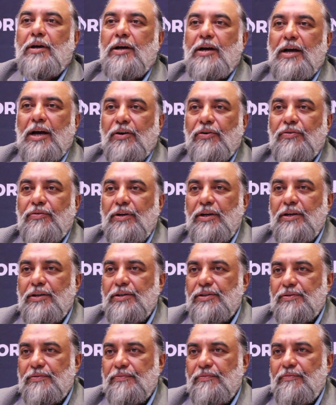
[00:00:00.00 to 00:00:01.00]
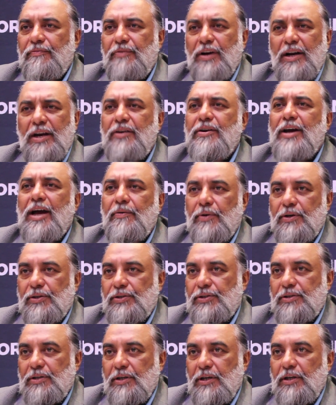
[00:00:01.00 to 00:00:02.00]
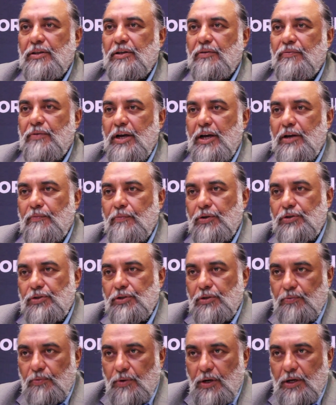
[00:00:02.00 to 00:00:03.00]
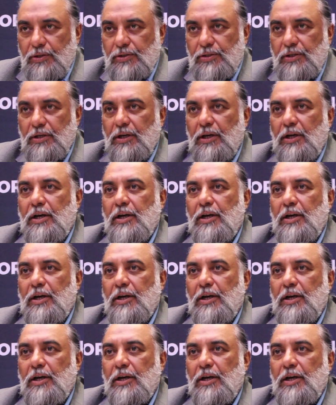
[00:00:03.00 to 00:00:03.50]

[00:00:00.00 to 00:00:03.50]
country is very diverse in the way in which it works.